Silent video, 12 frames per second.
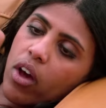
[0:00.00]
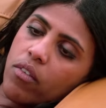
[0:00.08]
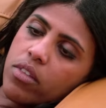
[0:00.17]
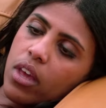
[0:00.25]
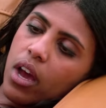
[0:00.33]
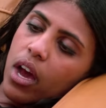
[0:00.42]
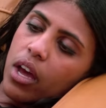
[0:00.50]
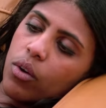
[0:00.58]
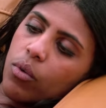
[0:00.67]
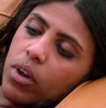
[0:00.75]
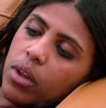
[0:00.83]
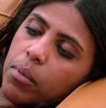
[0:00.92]
obviously, I
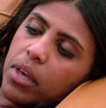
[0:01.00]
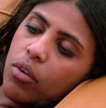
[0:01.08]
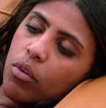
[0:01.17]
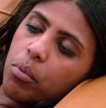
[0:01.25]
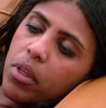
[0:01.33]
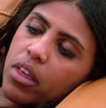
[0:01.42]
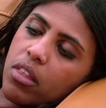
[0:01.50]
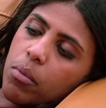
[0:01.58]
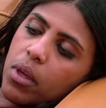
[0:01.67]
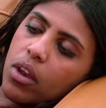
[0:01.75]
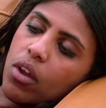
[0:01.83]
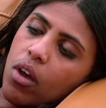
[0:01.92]
don't want to be a
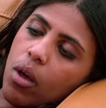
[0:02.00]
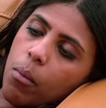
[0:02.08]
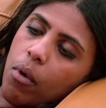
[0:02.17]
replacement nom,